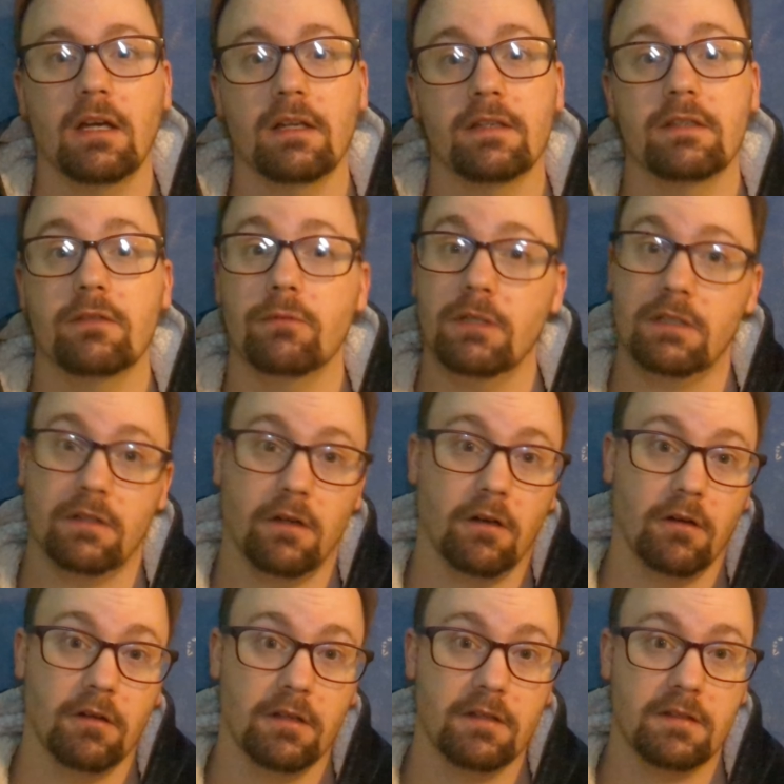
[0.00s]
Swiss
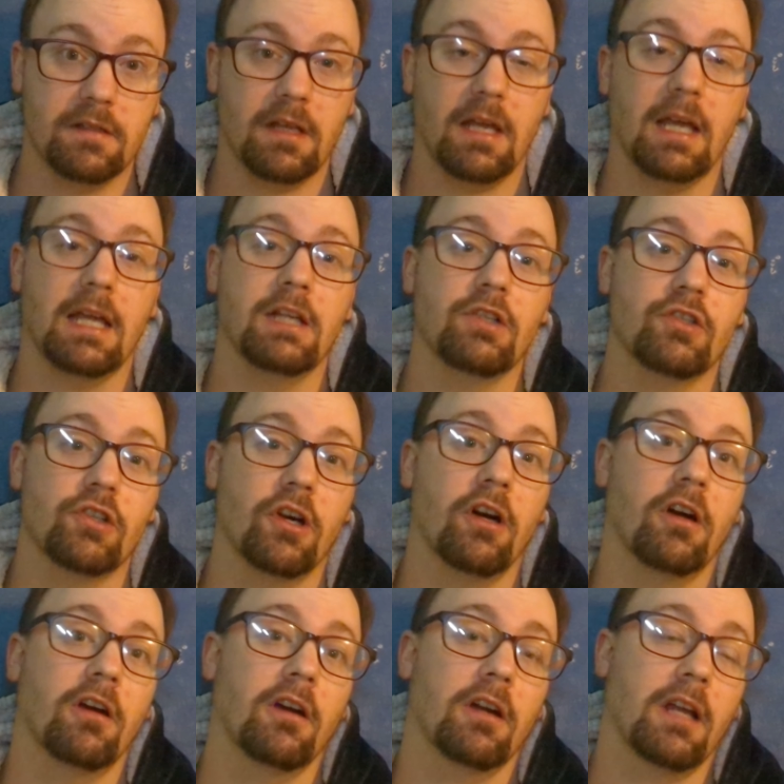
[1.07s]
artist
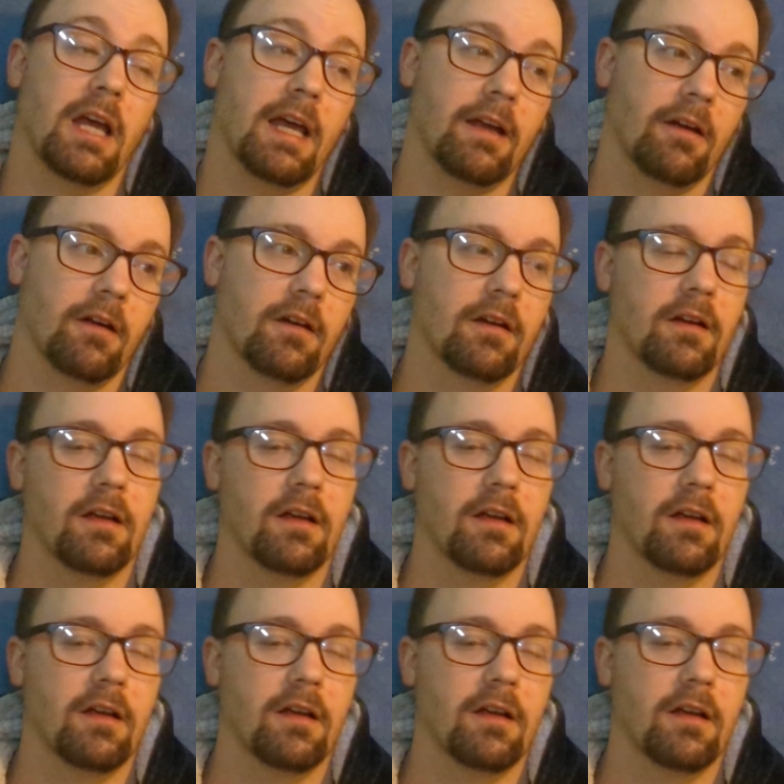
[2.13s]
H.R. Giger.